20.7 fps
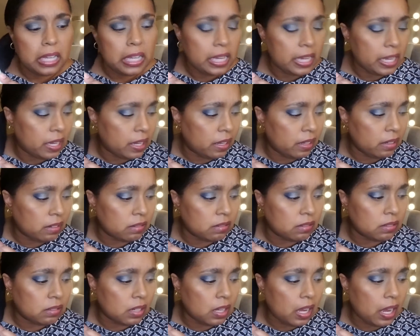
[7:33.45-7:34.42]

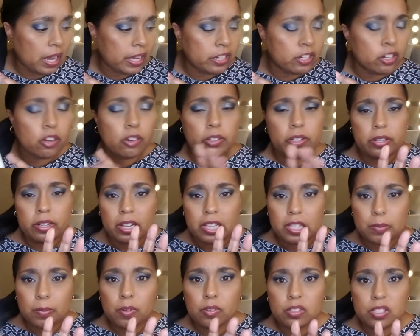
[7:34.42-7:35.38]
And I know you're not
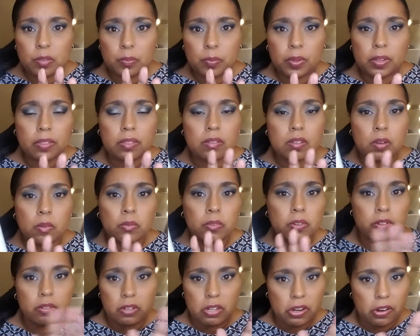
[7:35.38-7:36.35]
supposed to put
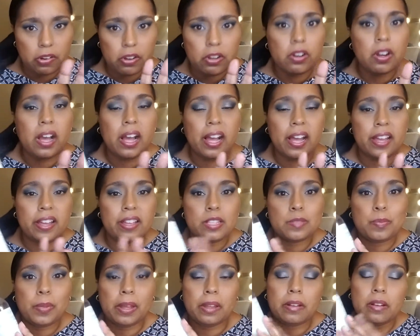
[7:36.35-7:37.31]
toner near your eyes,
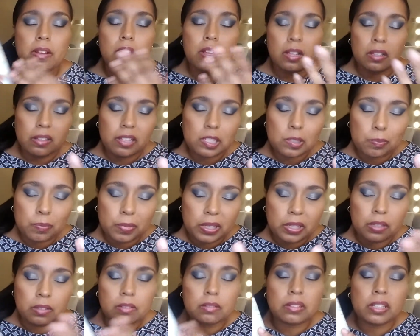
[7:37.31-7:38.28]
but let's
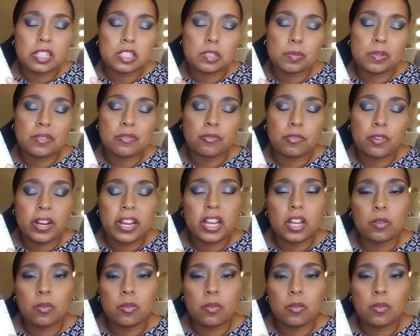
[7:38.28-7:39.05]
be frank.